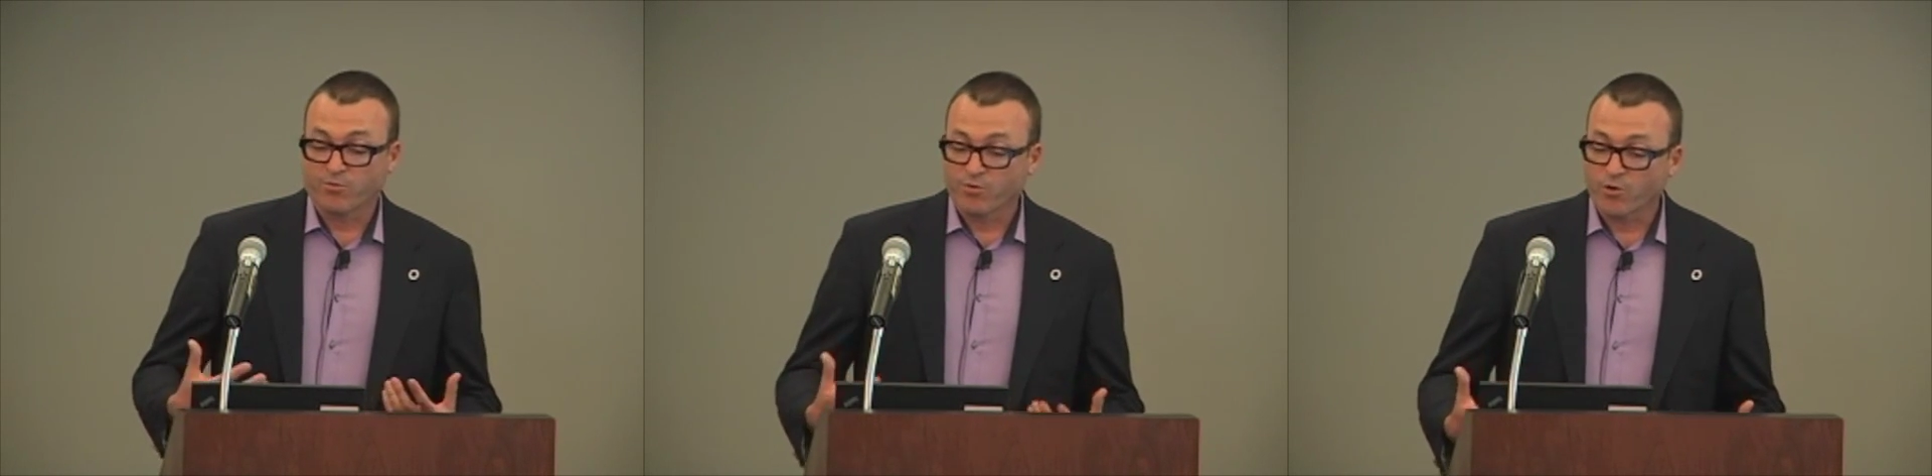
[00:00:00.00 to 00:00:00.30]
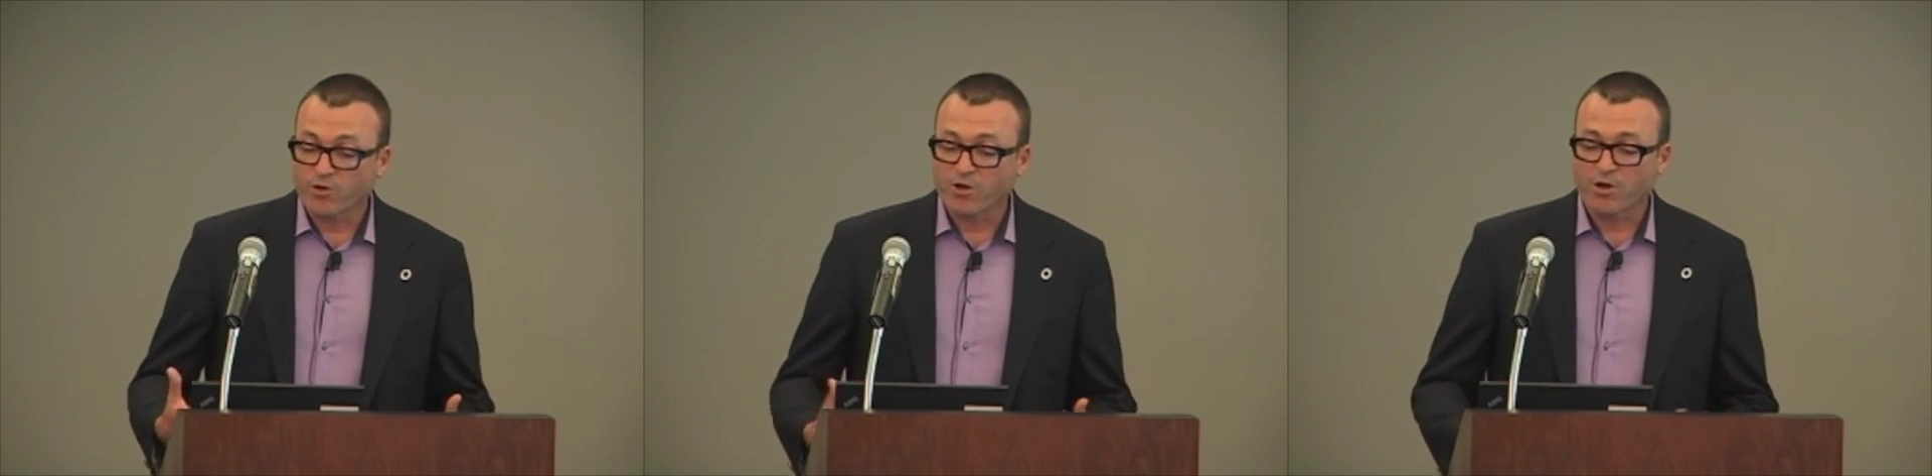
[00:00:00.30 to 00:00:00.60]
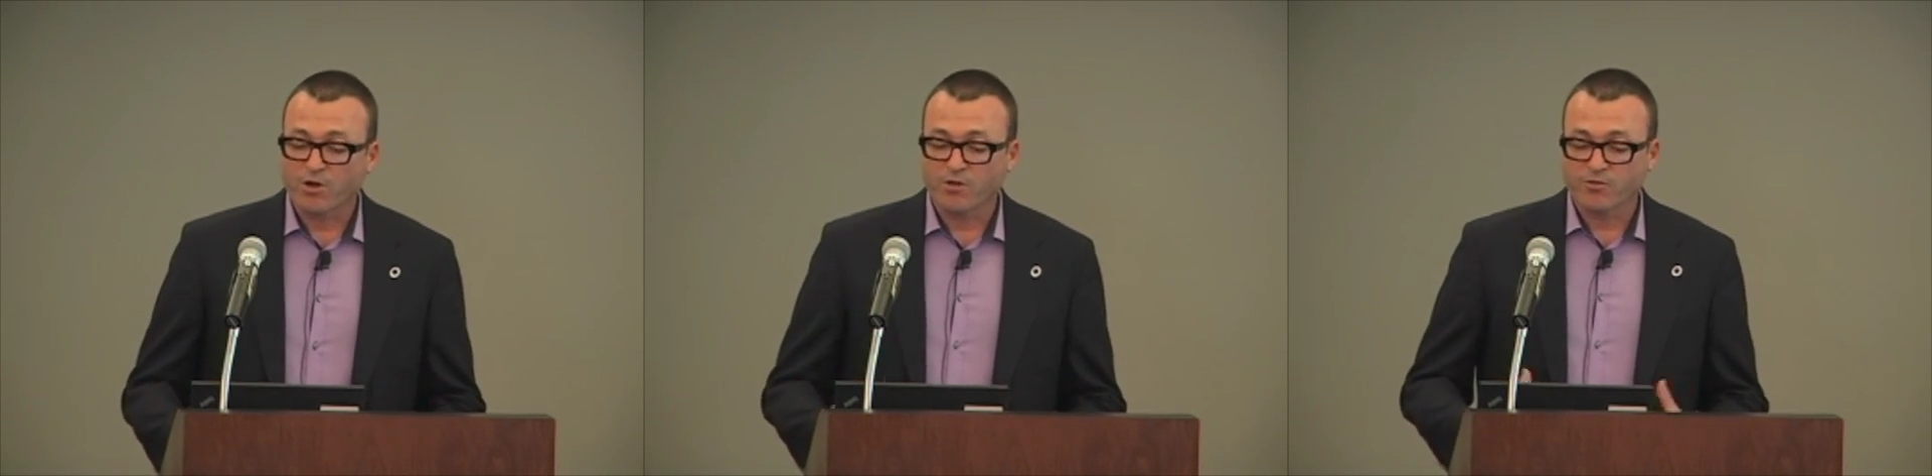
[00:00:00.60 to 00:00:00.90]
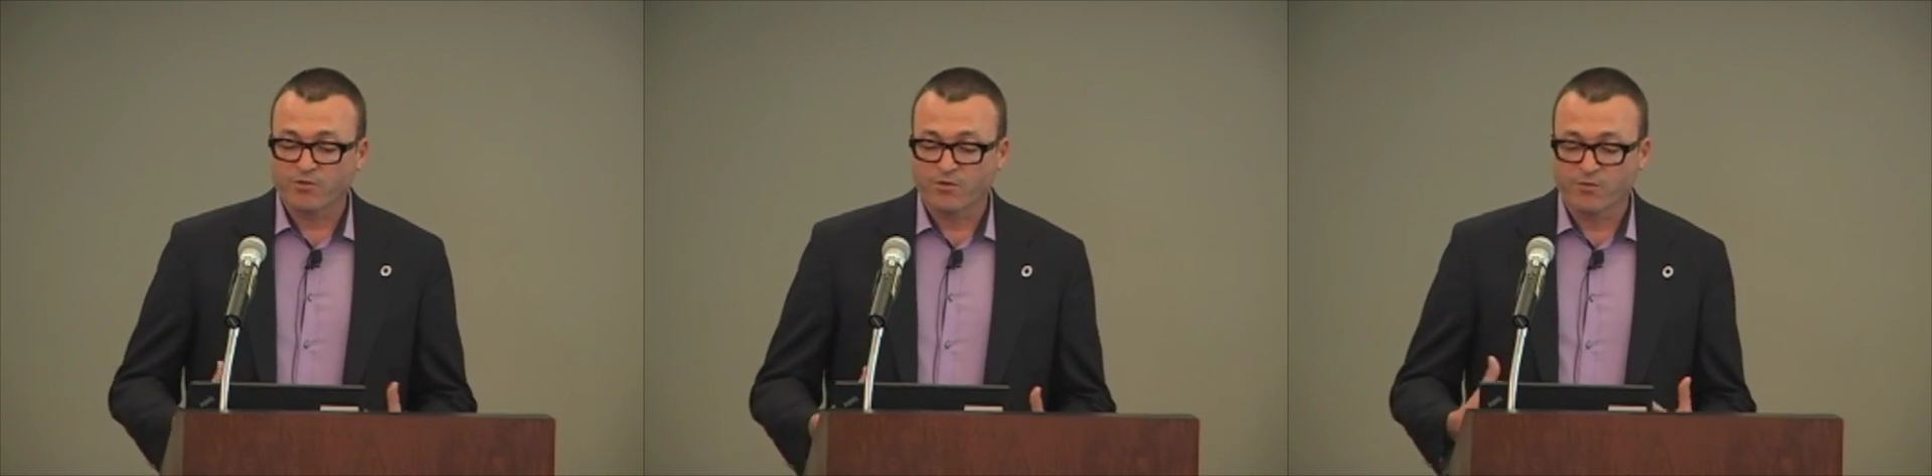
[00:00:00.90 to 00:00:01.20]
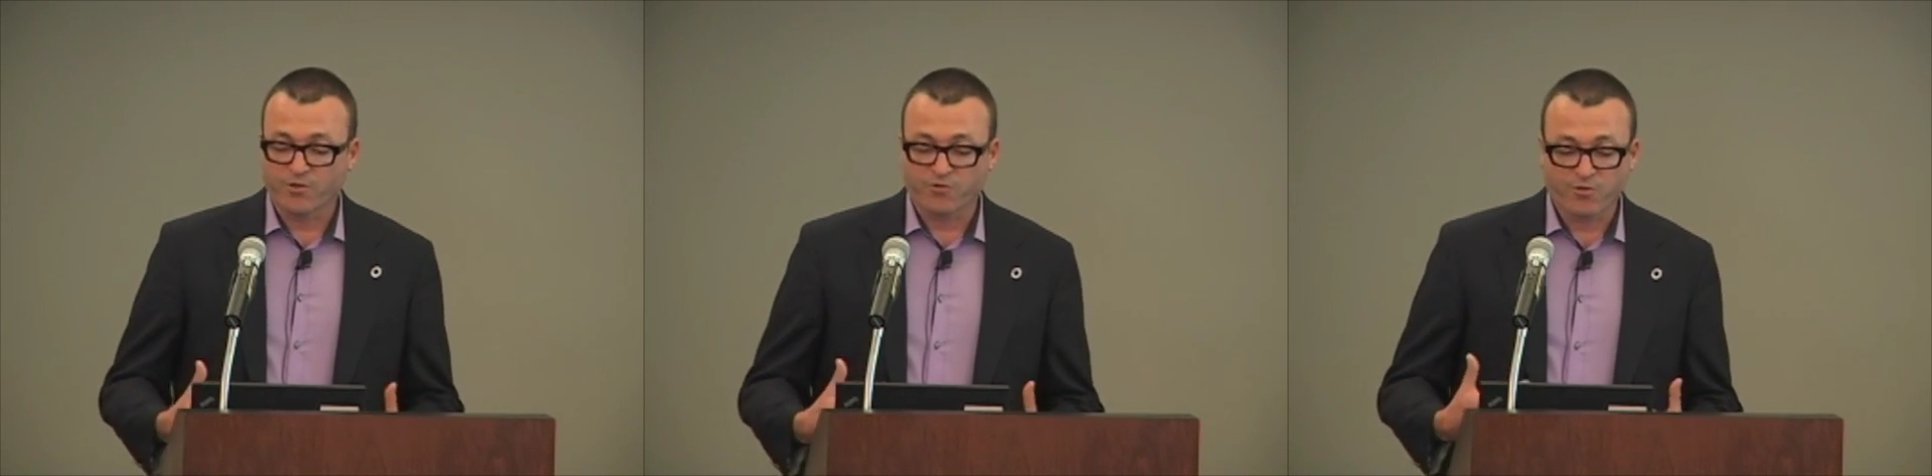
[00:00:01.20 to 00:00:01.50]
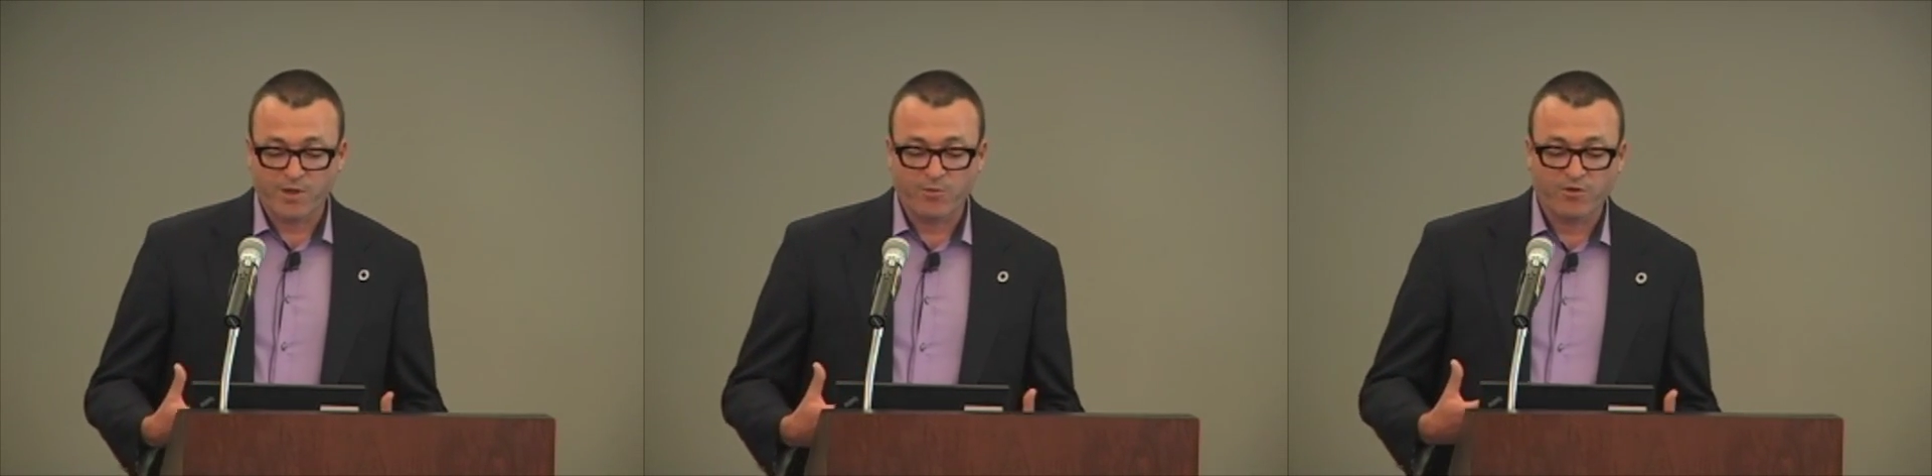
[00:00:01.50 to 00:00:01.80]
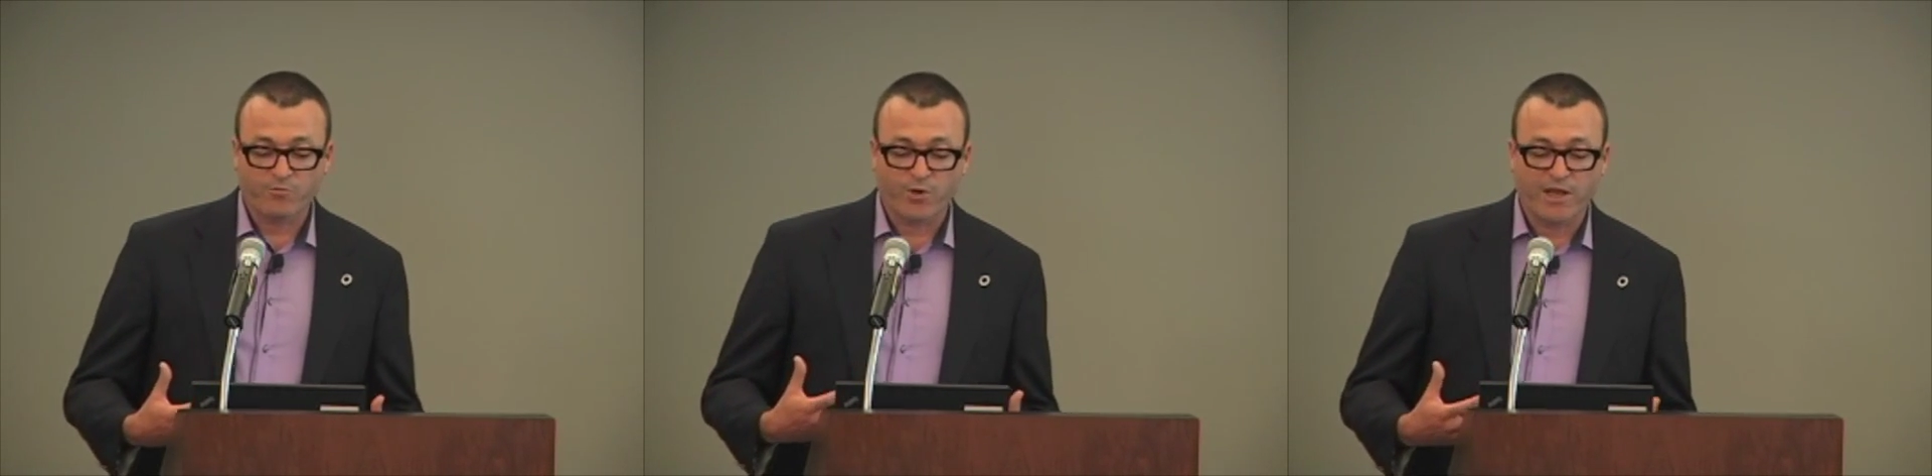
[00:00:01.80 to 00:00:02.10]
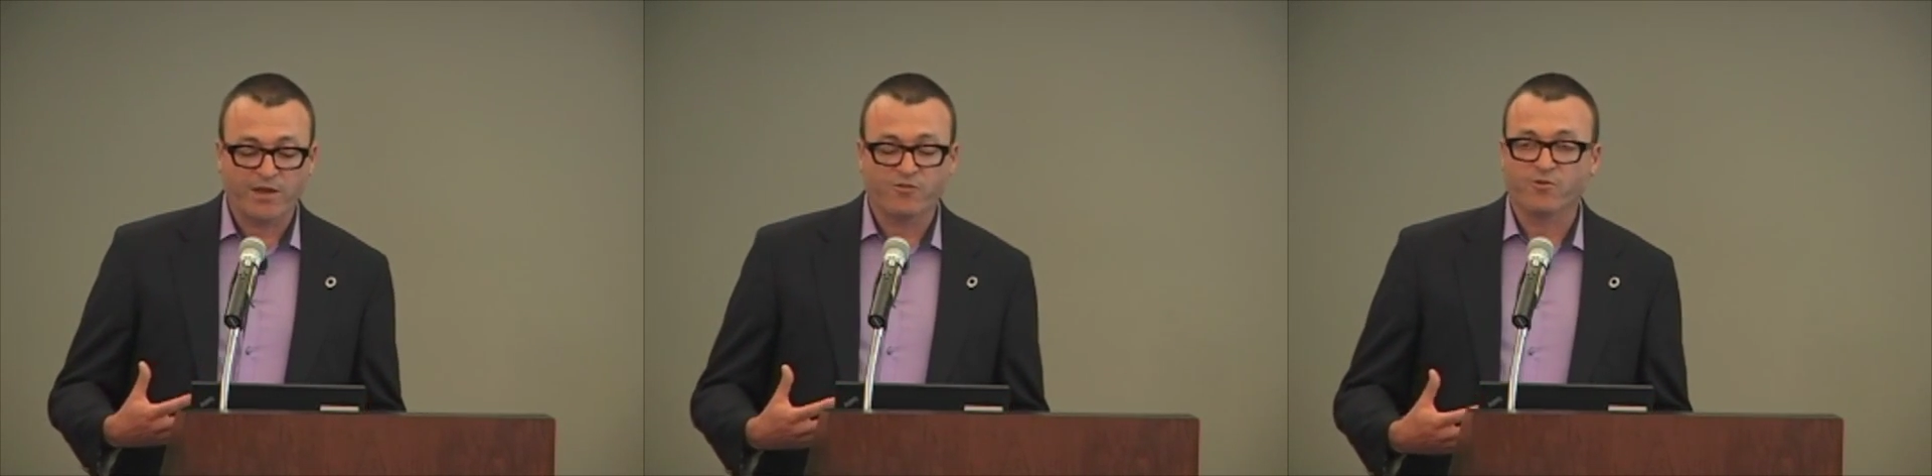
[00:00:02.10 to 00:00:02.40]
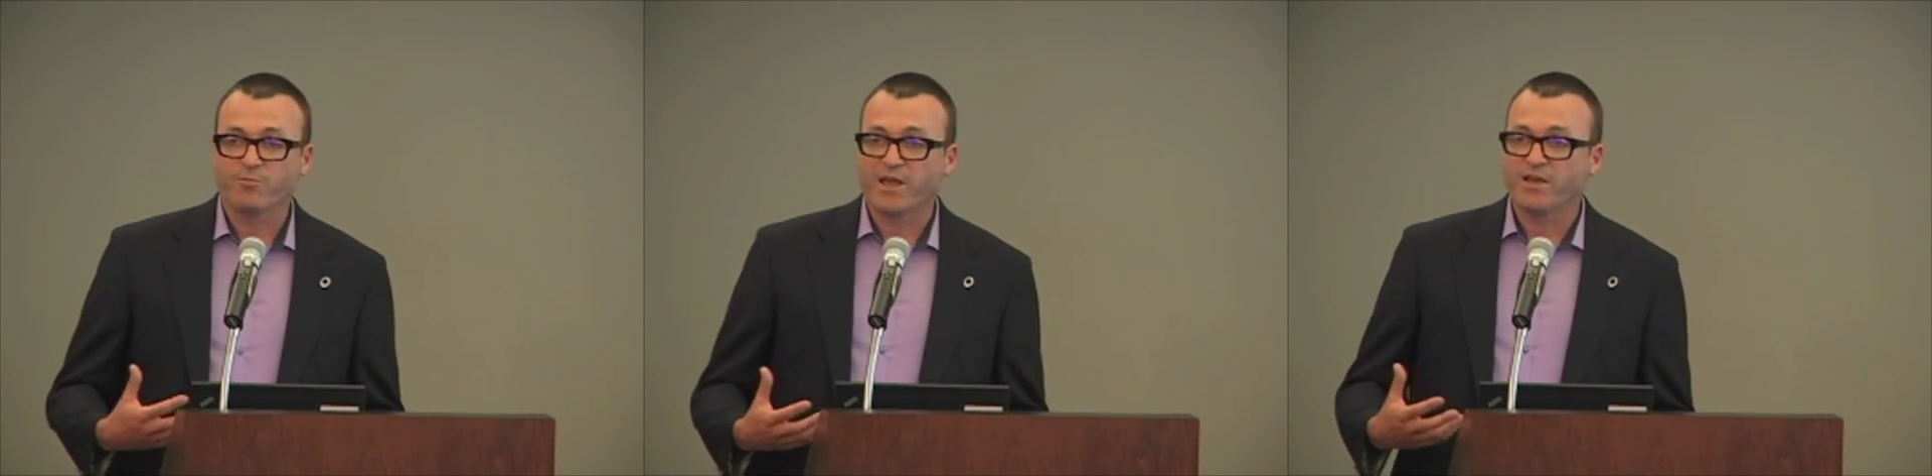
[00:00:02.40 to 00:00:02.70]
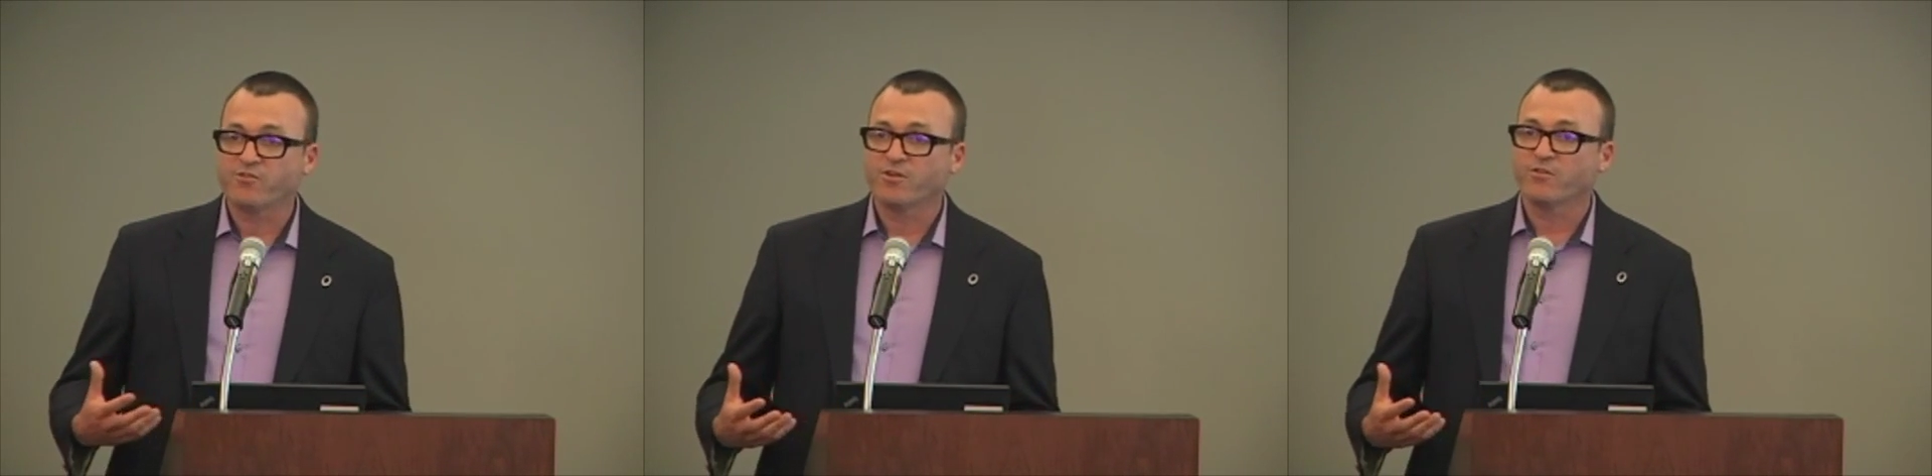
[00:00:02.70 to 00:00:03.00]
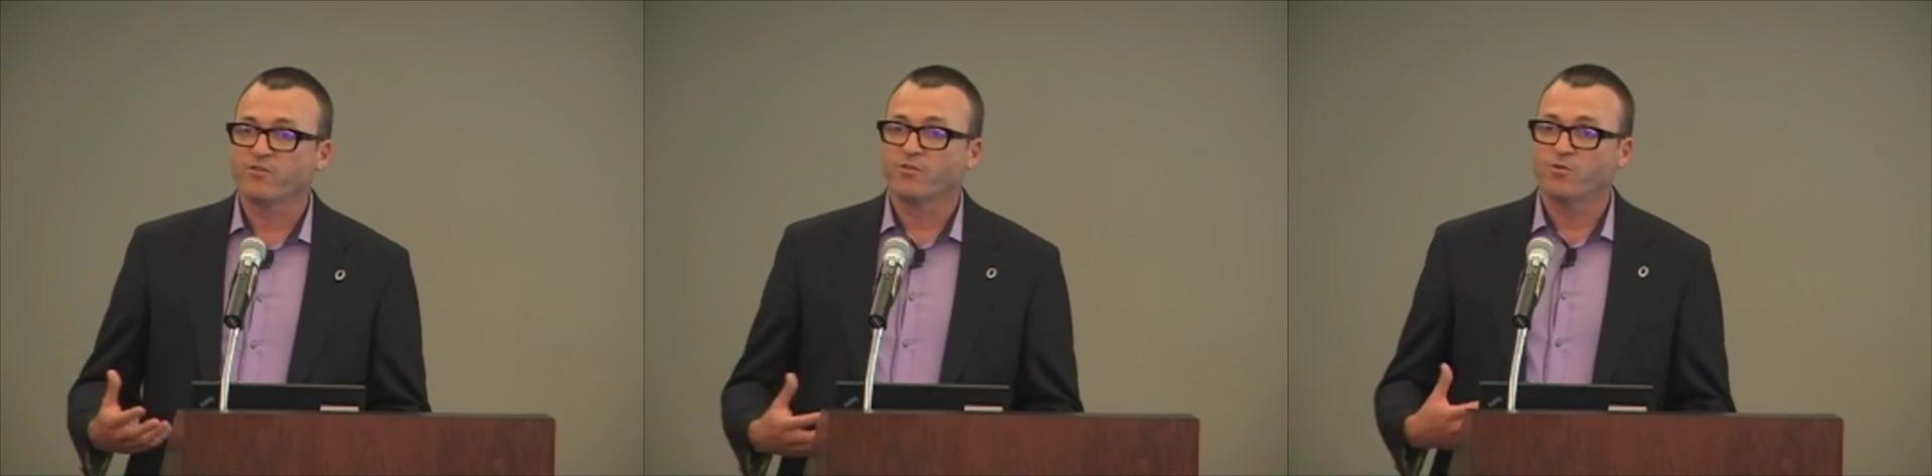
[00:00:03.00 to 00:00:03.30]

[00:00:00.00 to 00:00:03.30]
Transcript: protocols for the treatment of brain-injured patients